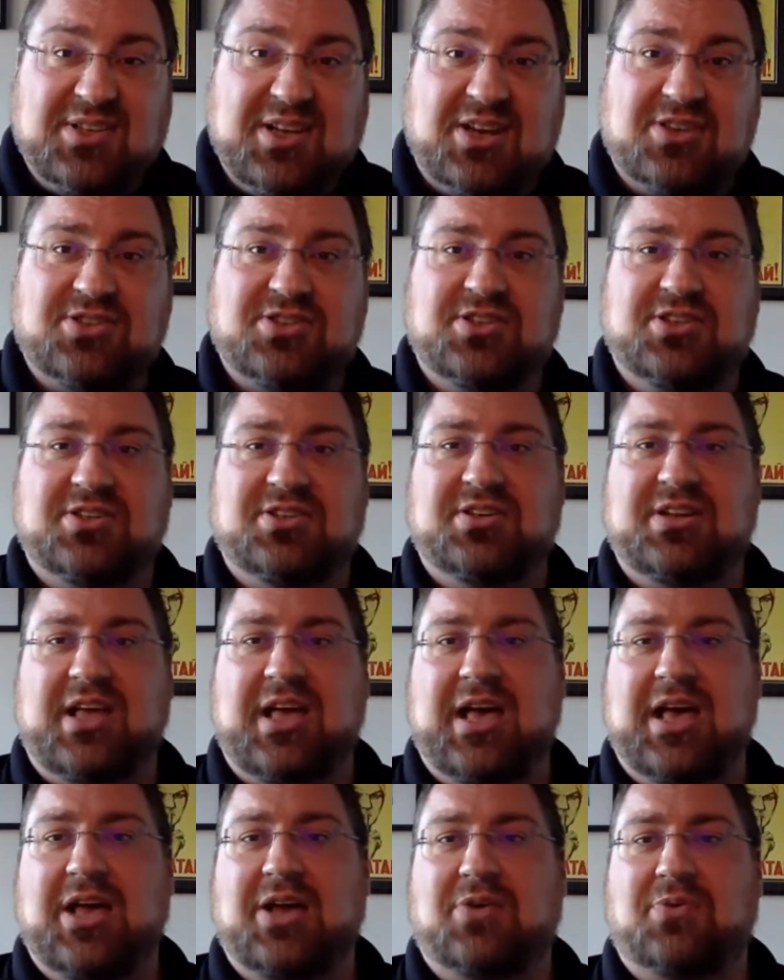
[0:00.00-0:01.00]
session
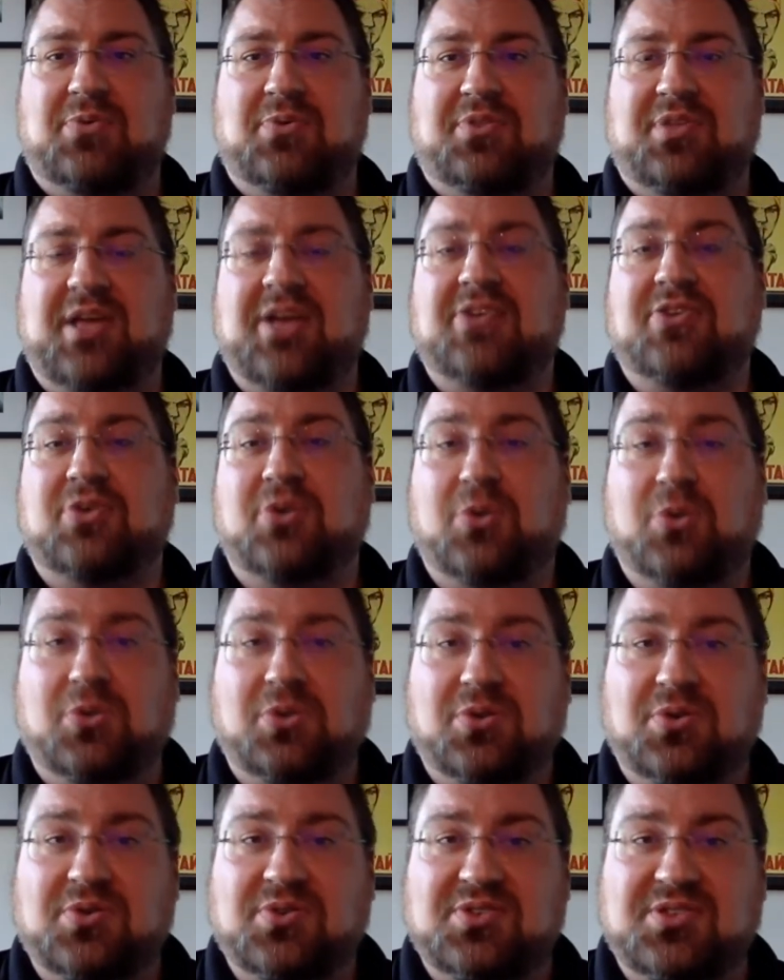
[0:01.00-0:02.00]
and with Ed
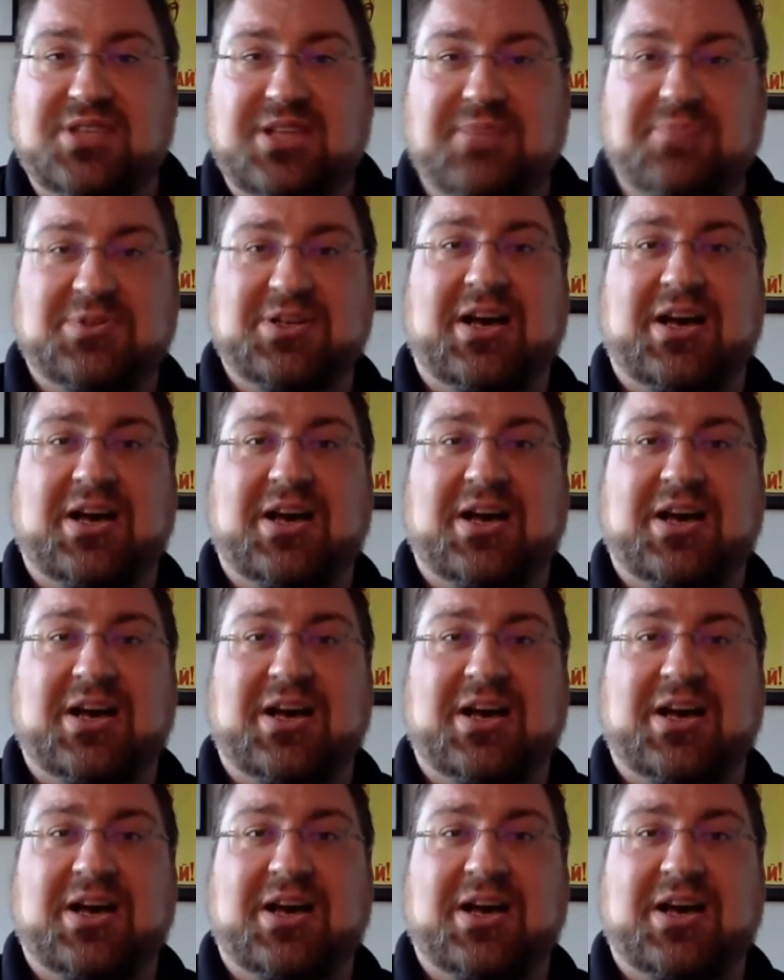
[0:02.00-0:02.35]
Kohler's deep